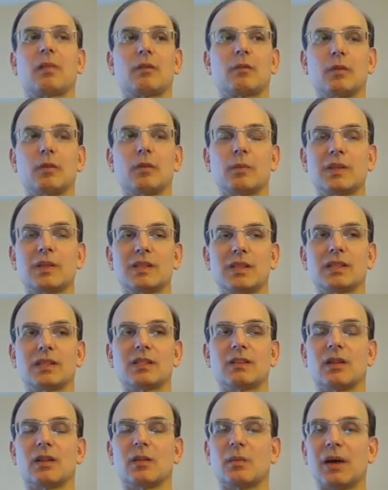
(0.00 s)
from a sense
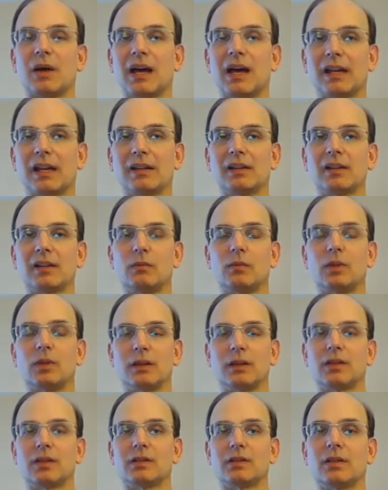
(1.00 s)
of the mind, it
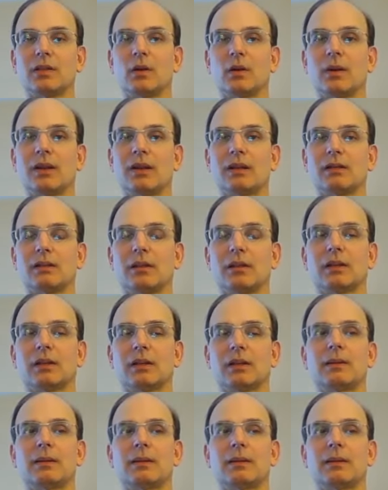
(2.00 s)
really doesn't know anything.